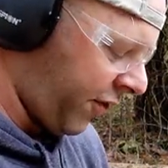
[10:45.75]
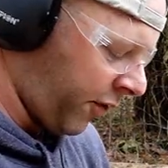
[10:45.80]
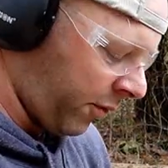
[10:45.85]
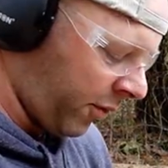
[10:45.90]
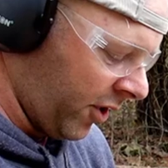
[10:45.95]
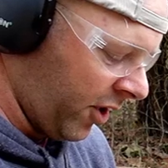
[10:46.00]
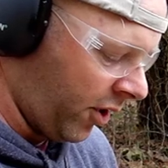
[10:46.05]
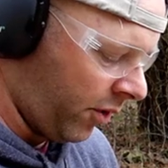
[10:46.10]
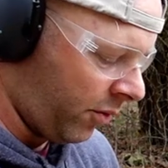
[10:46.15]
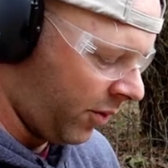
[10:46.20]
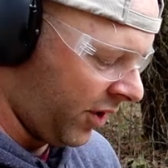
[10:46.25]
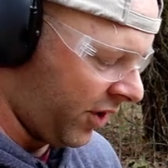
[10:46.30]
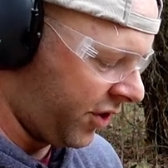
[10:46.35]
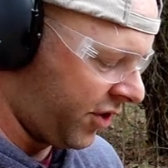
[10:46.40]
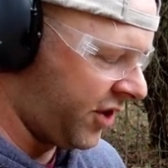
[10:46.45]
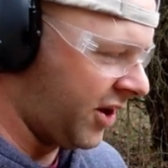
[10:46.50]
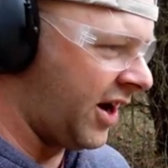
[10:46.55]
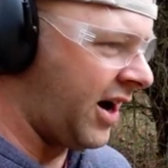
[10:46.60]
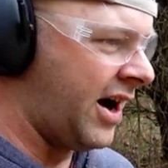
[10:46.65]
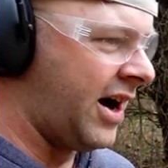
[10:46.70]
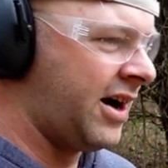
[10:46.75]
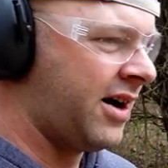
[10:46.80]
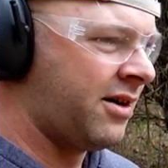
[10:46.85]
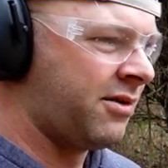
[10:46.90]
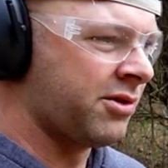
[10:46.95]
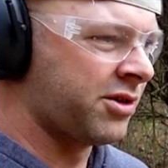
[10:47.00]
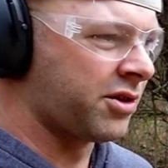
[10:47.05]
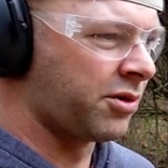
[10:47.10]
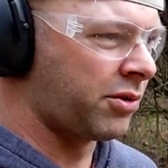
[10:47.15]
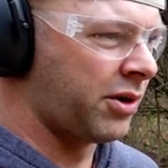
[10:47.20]
the road with, uh,
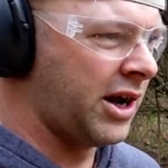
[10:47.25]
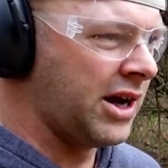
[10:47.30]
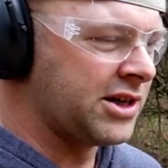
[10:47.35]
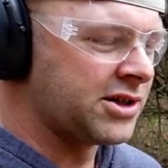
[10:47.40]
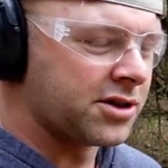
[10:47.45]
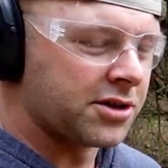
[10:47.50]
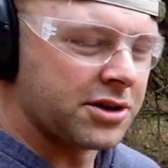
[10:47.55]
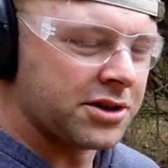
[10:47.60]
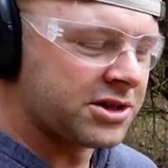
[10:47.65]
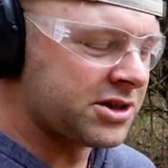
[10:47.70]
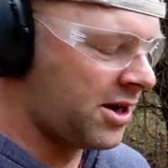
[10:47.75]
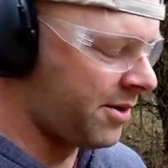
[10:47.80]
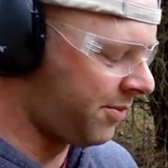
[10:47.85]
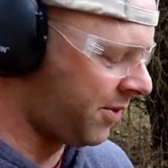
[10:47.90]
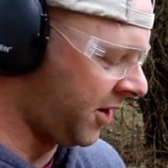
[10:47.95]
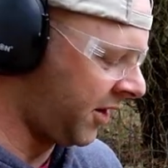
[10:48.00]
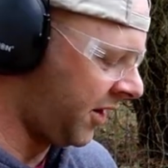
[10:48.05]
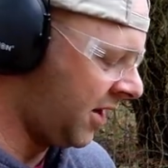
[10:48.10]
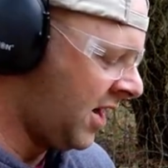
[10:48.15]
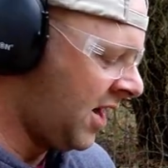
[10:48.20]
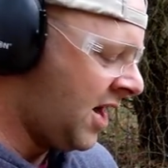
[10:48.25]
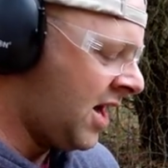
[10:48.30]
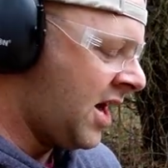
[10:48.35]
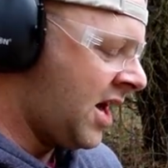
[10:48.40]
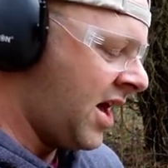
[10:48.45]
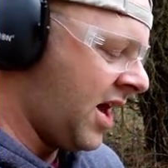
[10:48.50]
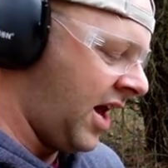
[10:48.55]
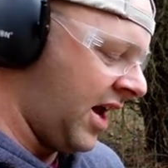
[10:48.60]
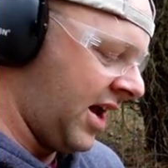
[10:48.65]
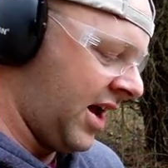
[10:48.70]
with a razor or something.
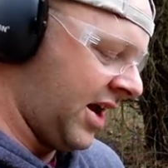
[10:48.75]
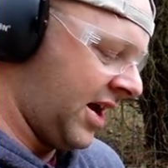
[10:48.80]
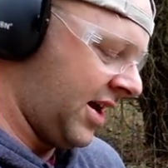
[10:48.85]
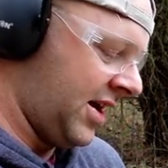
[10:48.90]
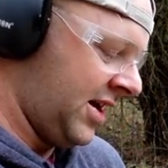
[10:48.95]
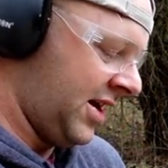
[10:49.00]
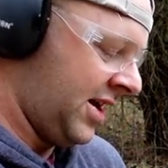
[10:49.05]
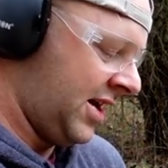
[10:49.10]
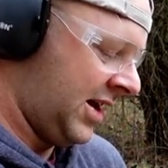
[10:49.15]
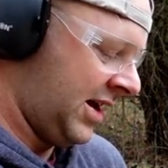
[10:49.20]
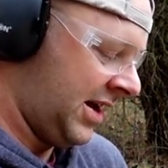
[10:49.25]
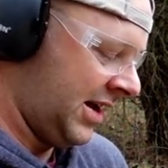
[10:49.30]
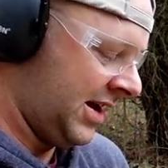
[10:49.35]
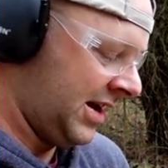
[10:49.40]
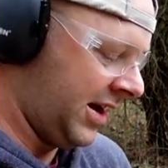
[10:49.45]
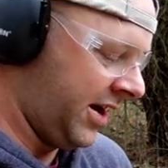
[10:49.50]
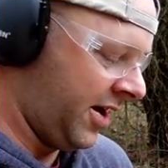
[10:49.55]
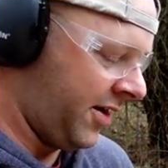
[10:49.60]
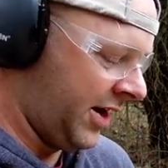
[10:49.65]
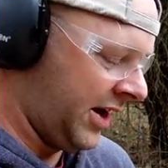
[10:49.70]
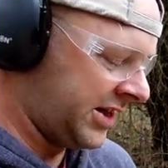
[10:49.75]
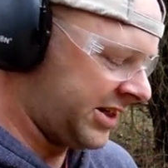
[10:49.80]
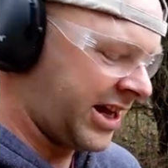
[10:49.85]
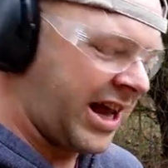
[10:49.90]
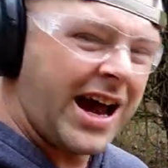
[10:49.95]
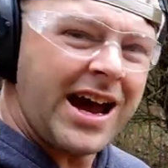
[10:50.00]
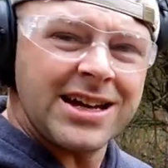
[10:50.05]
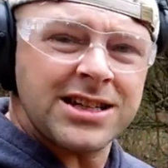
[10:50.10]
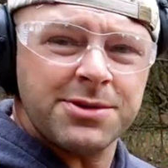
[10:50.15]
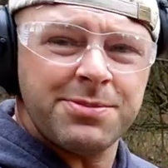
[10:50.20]
And you know, it's
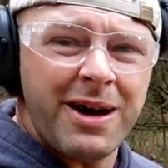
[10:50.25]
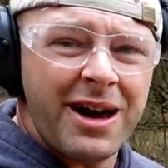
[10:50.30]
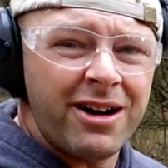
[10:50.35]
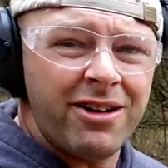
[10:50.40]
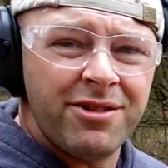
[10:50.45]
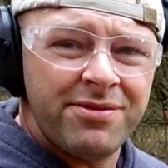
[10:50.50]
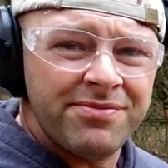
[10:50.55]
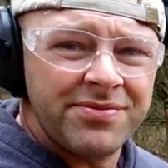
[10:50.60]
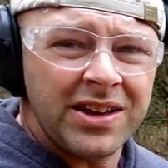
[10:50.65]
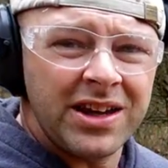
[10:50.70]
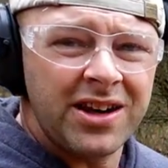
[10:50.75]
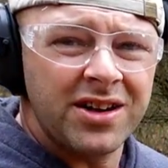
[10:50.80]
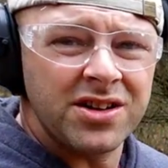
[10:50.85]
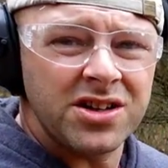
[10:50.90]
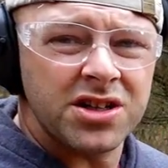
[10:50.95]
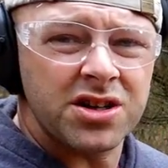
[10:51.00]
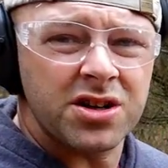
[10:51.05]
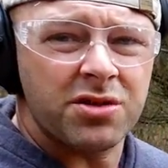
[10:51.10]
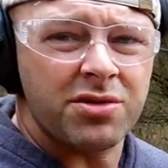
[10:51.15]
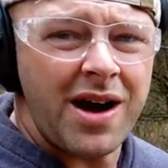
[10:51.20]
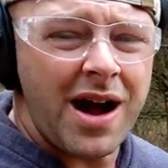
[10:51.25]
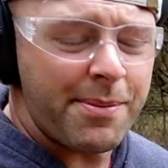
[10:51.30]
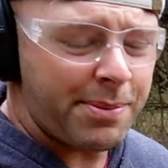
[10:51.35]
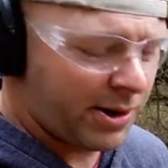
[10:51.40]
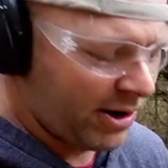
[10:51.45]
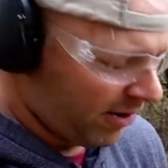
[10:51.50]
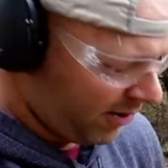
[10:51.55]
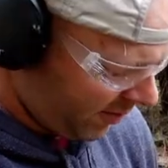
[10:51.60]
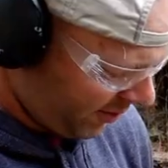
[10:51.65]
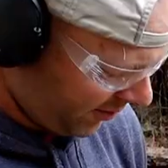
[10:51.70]
cast metal, you know, just
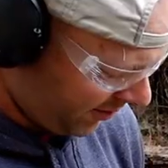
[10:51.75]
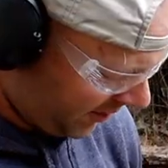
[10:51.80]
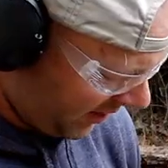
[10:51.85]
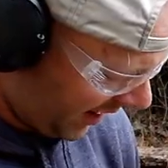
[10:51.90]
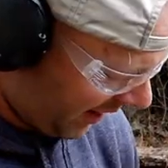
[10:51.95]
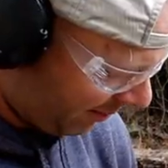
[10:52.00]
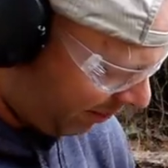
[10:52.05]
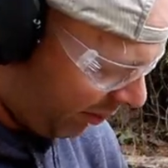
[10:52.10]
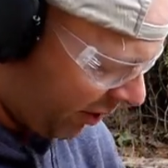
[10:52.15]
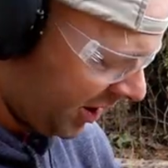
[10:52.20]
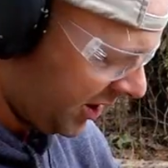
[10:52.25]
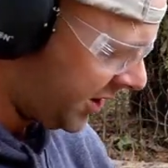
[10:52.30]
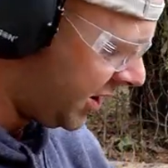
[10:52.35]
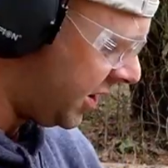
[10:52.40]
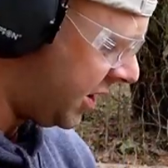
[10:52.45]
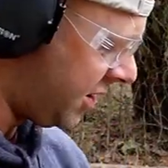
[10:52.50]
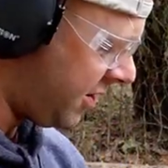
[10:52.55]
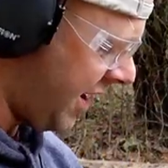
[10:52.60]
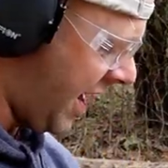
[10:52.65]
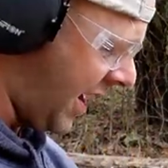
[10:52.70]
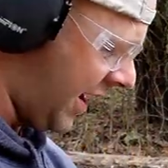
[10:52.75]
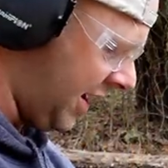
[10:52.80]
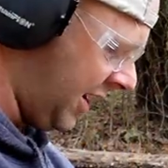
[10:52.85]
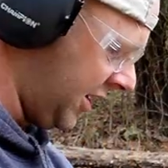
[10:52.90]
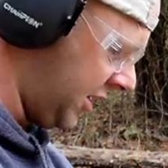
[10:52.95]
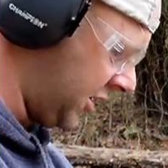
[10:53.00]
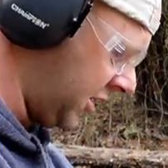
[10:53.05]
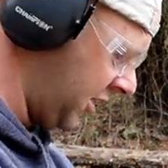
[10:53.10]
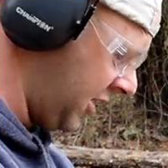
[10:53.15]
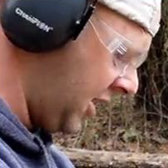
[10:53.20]
crappy old like Briggs and Stratton
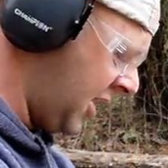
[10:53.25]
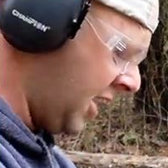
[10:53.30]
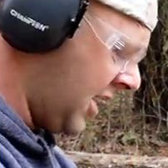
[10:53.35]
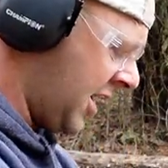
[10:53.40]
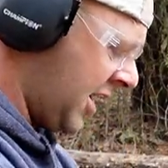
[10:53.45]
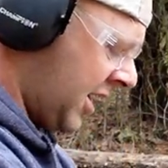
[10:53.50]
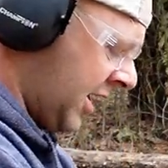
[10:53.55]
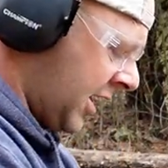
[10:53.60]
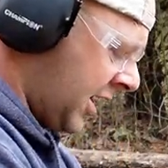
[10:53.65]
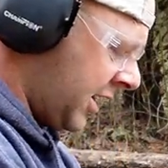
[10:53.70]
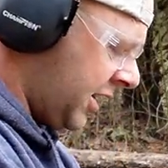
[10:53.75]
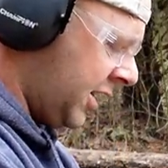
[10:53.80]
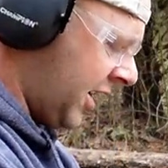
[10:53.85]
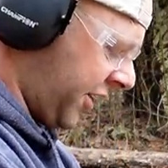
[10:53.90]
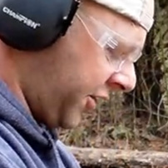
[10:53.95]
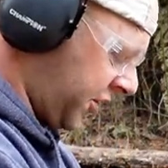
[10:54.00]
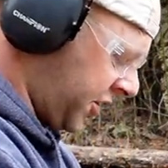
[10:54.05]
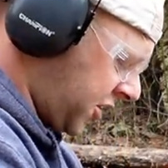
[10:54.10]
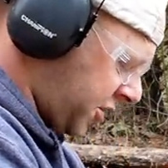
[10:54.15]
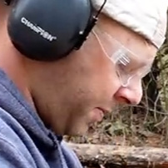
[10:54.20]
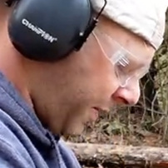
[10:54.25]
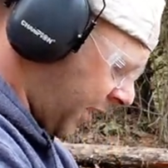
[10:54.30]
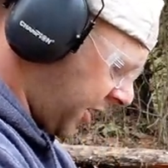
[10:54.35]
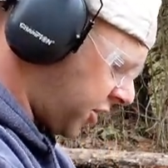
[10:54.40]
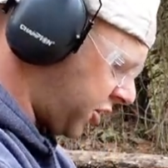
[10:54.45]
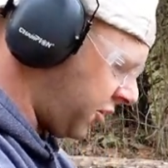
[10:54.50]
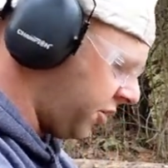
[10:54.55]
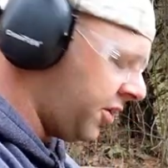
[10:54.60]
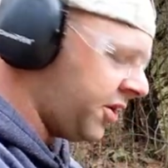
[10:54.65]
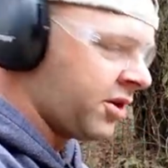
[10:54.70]
engine. Nothing
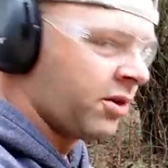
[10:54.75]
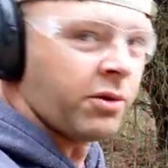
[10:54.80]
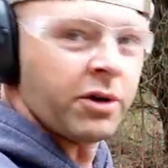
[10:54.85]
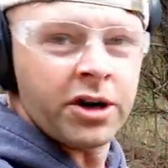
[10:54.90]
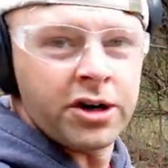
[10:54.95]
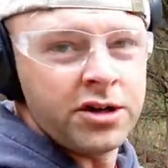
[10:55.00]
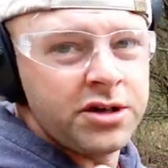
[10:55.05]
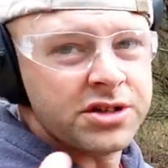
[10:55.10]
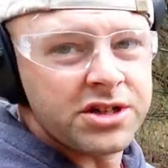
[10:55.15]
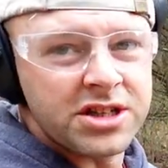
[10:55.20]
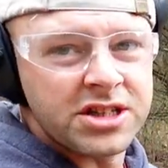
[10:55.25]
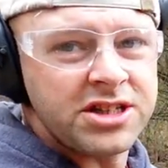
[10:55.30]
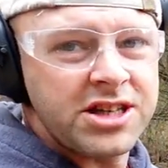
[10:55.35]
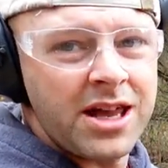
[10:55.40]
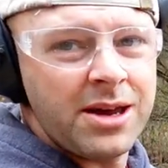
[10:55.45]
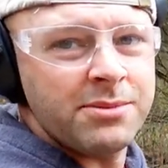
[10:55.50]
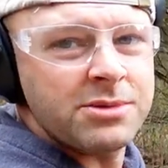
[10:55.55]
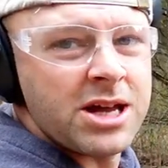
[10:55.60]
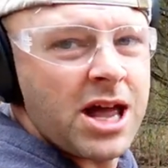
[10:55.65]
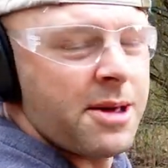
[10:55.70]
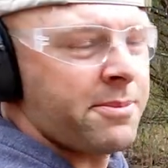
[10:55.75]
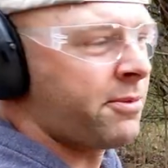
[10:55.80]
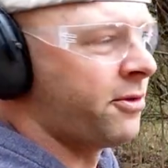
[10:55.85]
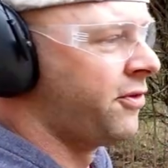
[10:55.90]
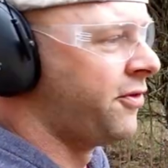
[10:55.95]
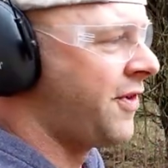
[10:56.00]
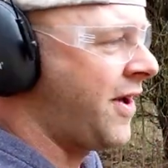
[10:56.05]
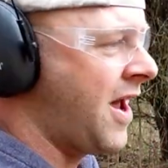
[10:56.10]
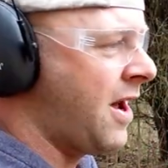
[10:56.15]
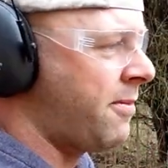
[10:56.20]
special. We're gonna use the same type
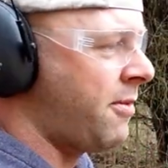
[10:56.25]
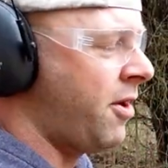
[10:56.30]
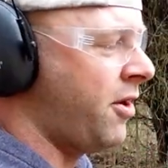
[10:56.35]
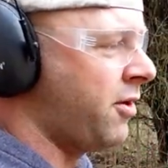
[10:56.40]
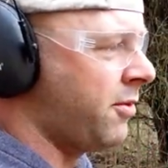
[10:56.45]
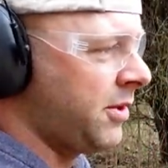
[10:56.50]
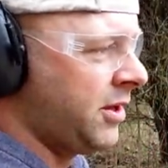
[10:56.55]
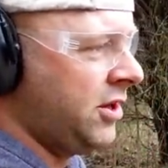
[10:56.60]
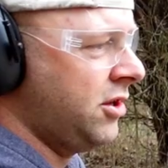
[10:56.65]
of ammo that we